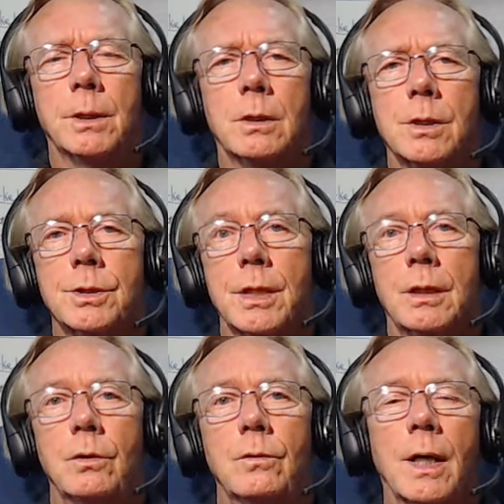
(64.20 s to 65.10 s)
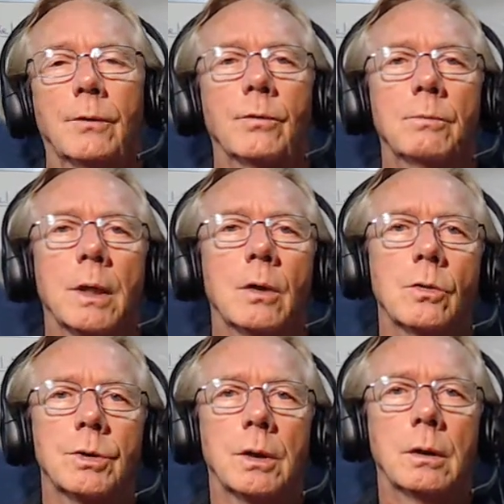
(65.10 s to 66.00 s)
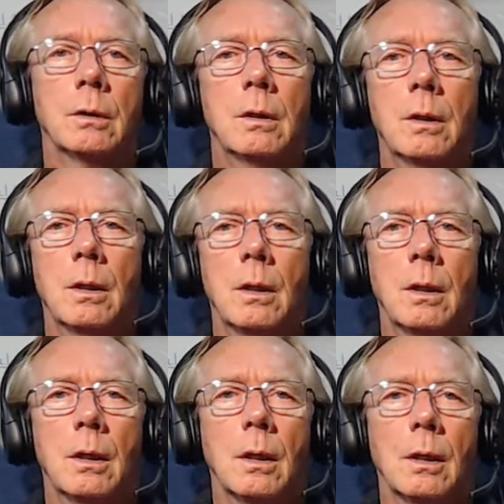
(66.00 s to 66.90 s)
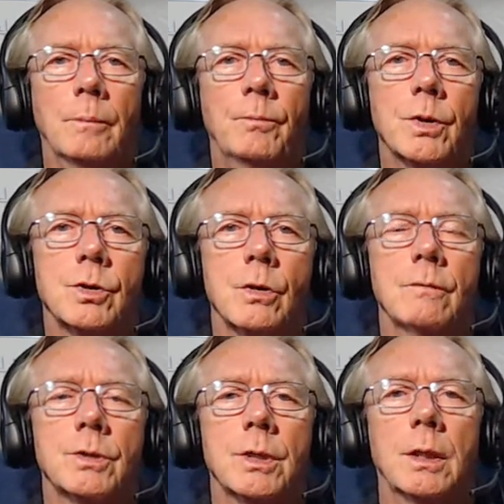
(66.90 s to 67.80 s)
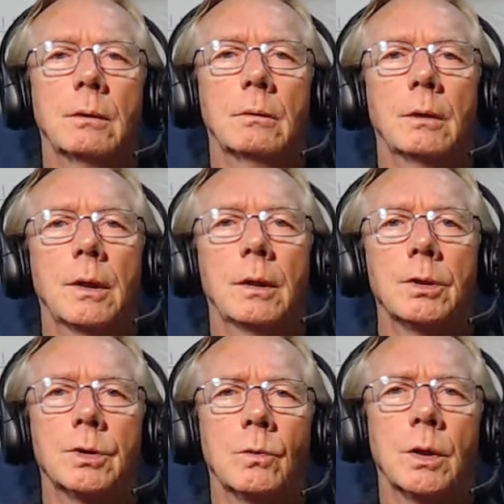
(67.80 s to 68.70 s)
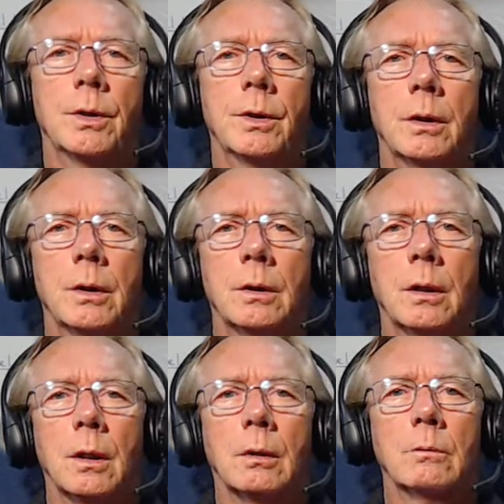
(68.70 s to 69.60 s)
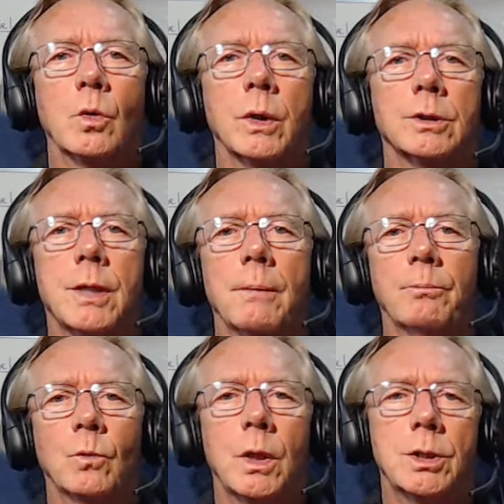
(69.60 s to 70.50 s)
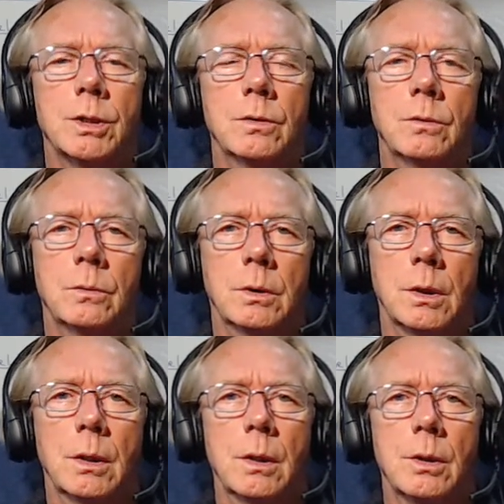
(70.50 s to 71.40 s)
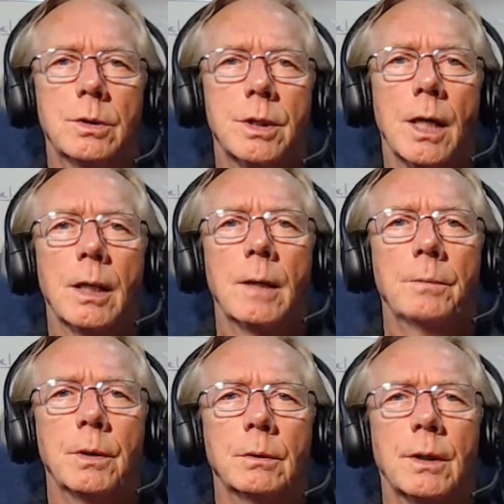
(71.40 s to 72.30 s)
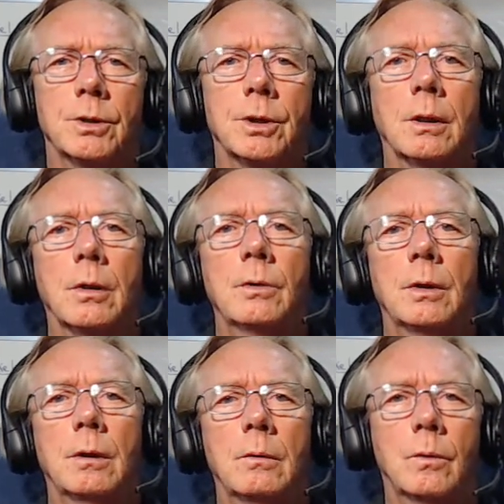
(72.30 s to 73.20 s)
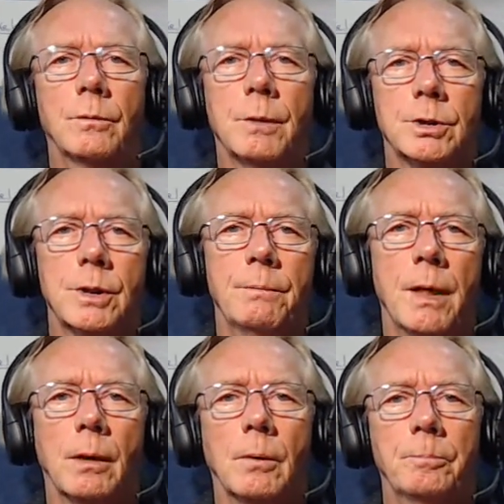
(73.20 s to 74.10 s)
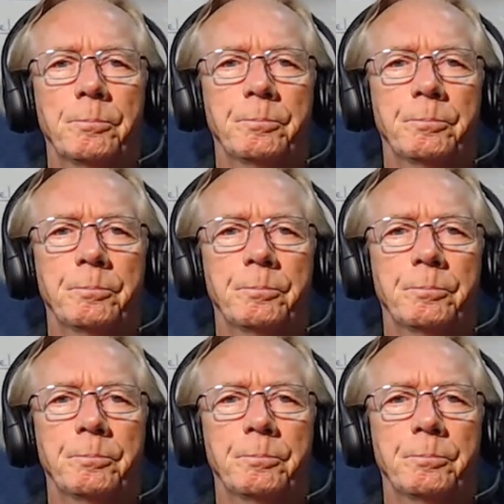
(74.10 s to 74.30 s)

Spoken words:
because I do that through my hosting service, and it's one of the quick step ways to set up, and that's included with my cPanel.